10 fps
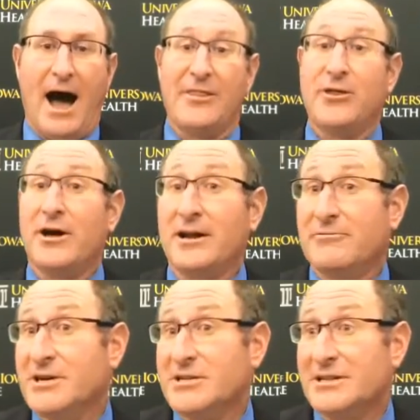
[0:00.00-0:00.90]
I thought
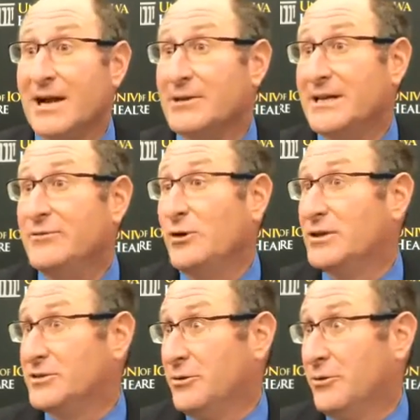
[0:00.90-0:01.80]
originally I would give you
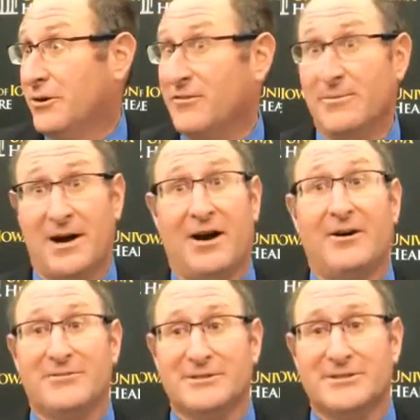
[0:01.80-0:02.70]
a tour of my
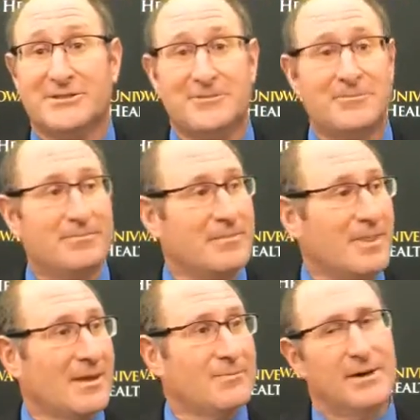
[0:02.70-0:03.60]
office,
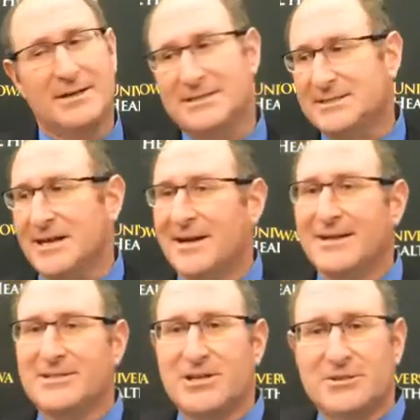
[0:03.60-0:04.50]
but instead
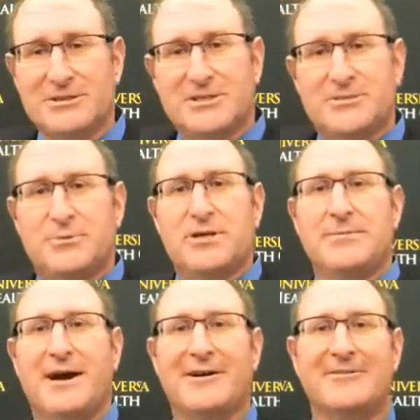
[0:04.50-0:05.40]
I chose this pretty
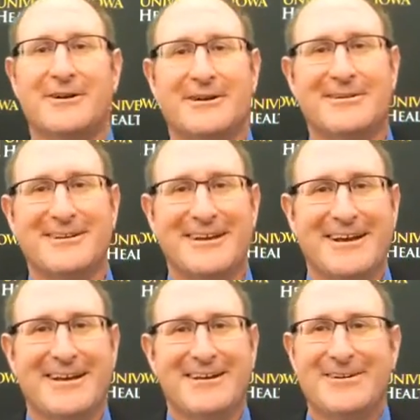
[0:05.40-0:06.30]
background
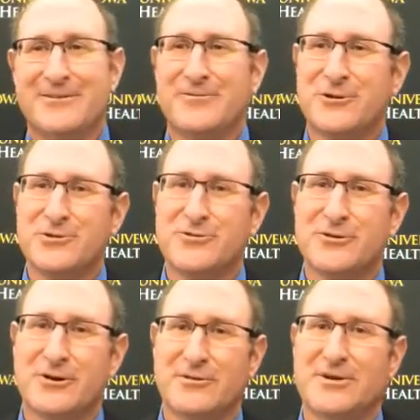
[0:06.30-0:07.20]
here in the first
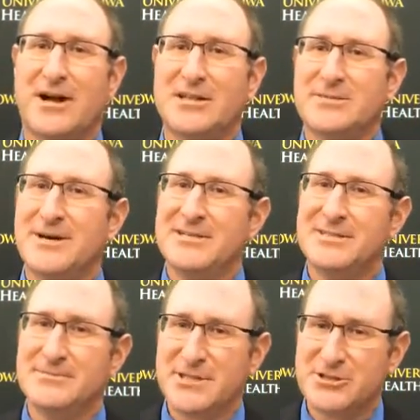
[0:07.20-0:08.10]
floor of College of
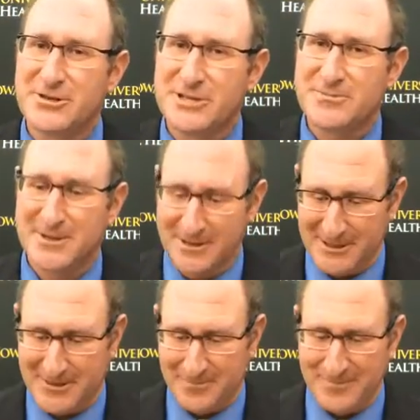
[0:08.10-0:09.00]
Medicine Administration
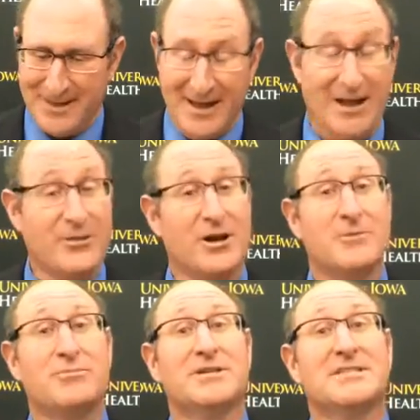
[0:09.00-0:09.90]
building. I thought
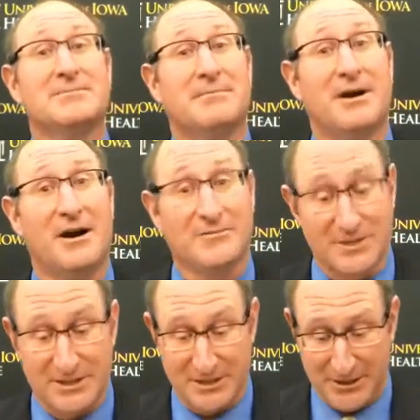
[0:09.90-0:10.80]
I'd bring some of my
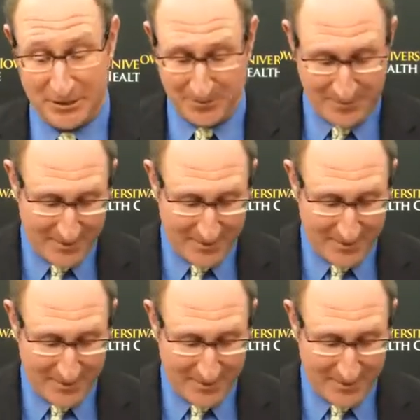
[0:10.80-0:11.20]
office to you.